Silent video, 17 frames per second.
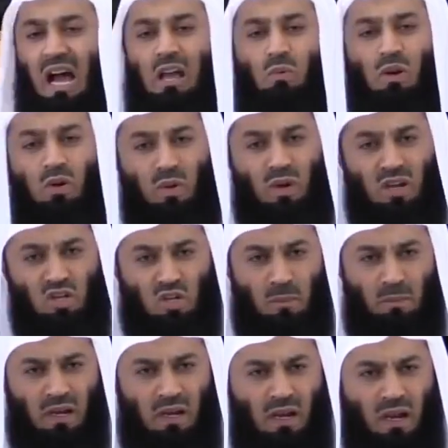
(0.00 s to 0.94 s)
I will
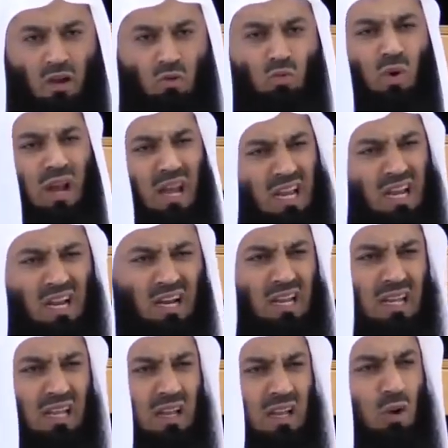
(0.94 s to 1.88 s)
worship Allah
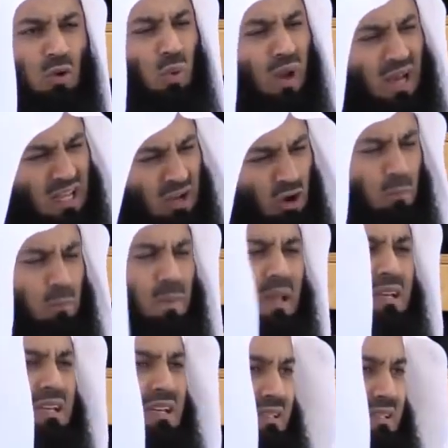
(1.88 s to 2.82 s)
willingly, willing
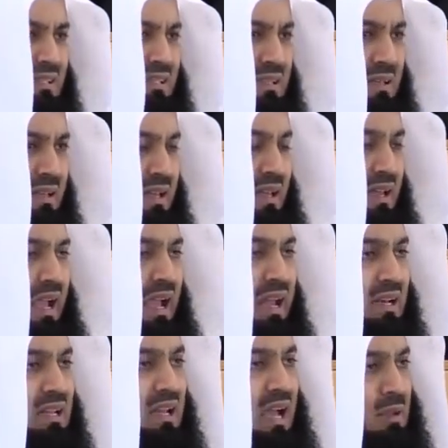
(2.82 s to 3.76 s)
obedience.
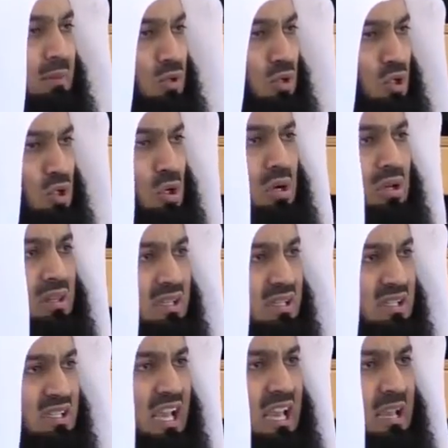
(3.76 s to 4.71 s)
And I'm sure the
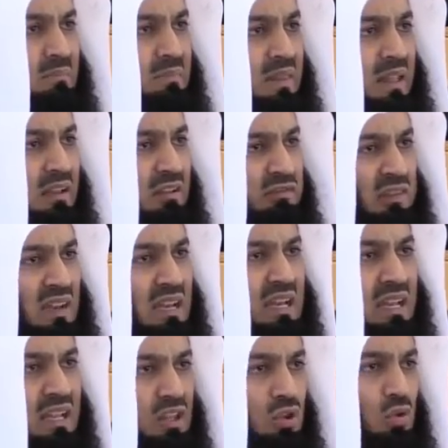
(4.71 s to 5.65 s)
same
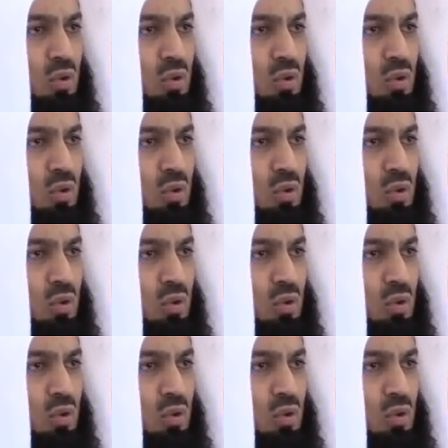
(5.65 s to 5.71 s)
feeling